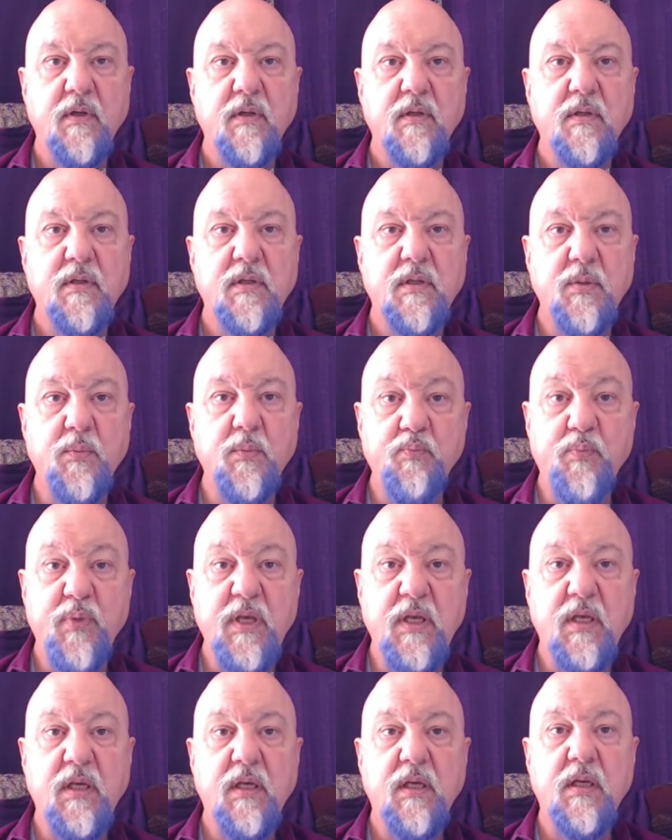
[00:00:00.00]
to
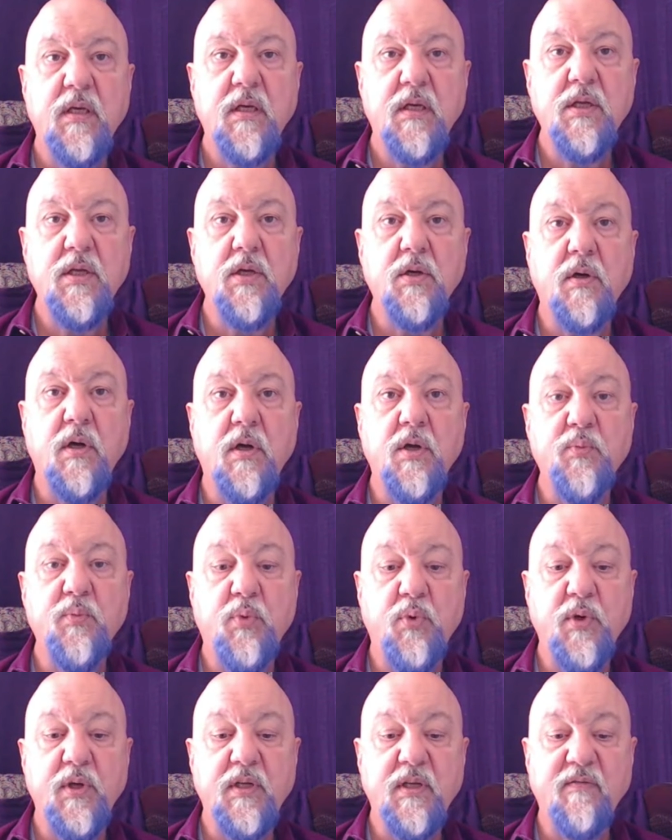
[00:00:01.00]
be your own
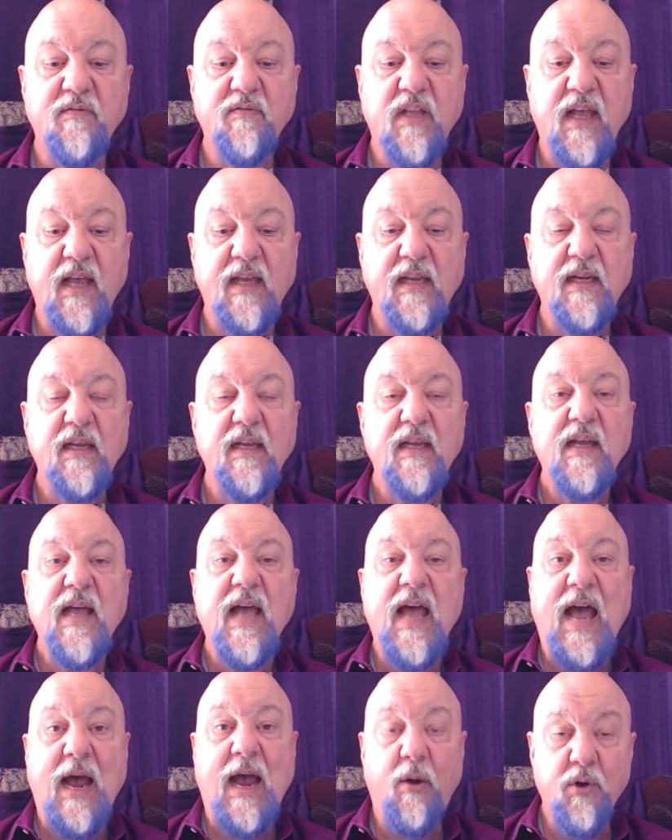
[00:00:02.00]
point of light.
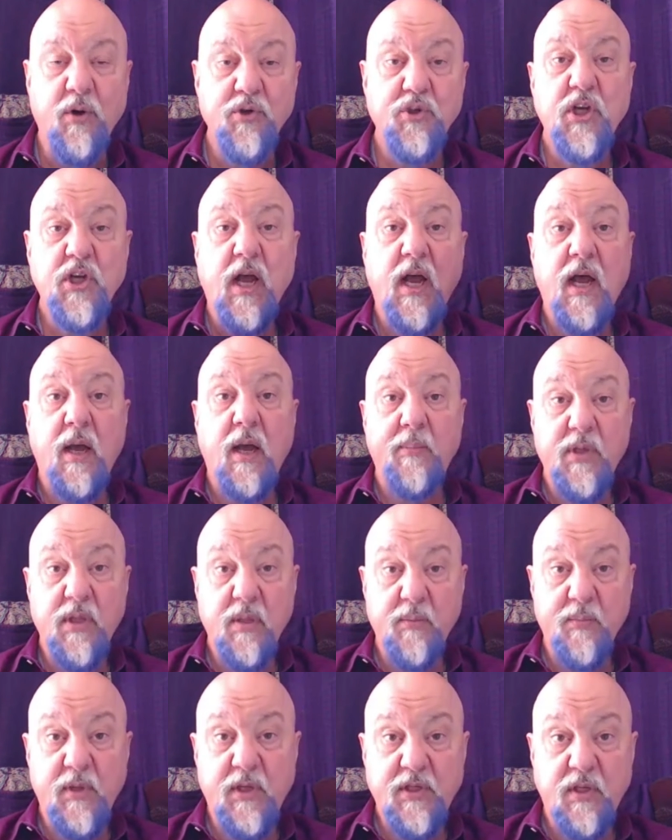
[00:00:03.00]
Our job in the
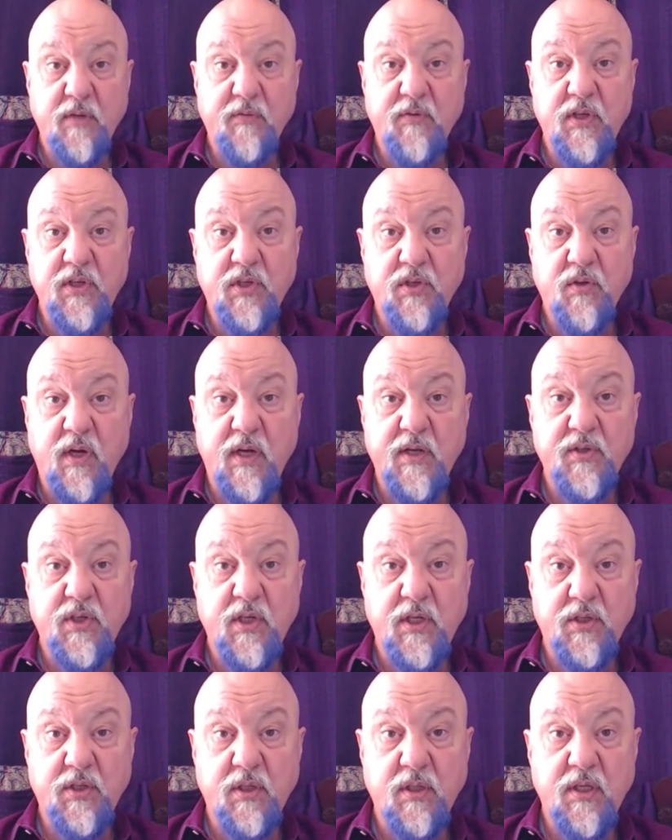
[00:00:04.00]
midst of this
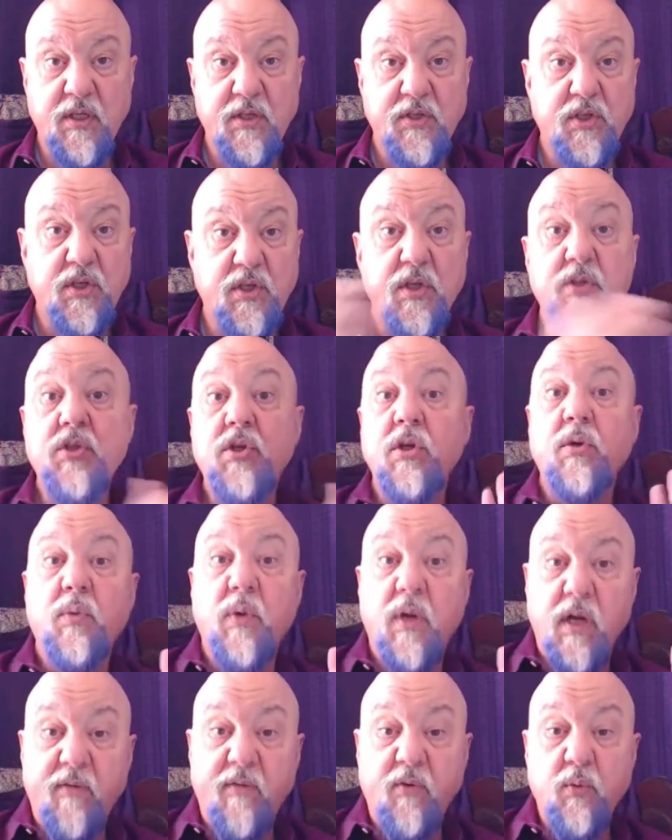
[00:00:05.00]
transition is to do
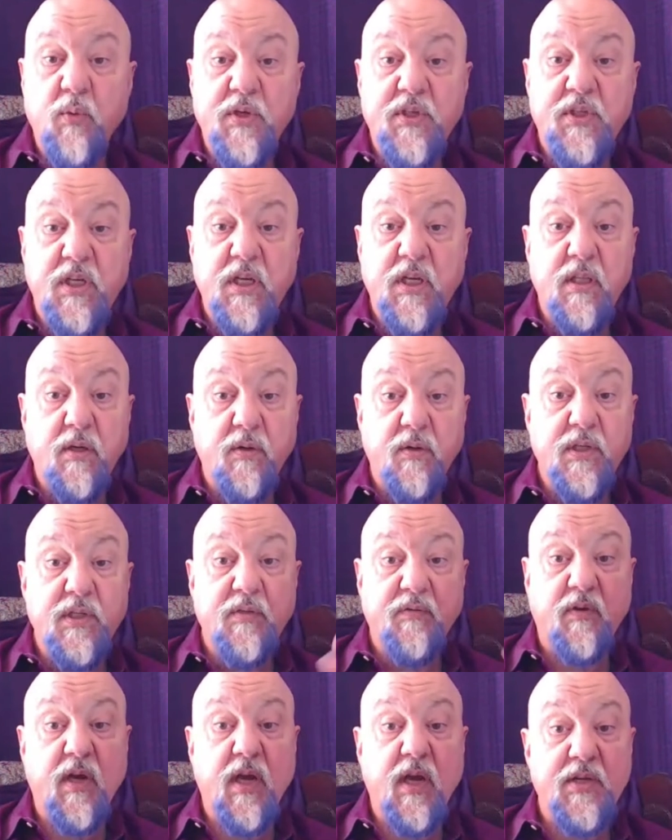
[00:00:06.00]
whatever we see there is
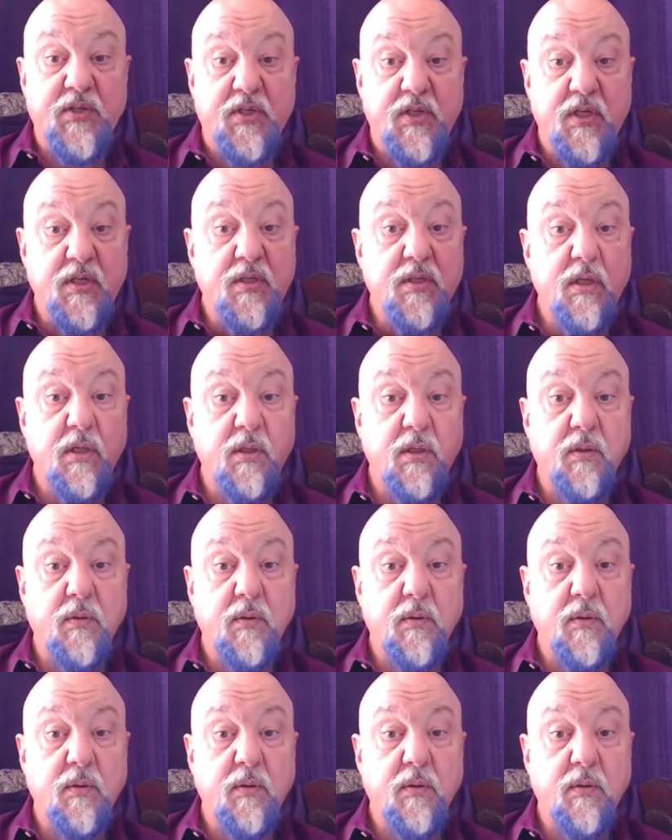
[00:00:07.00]
for us to do.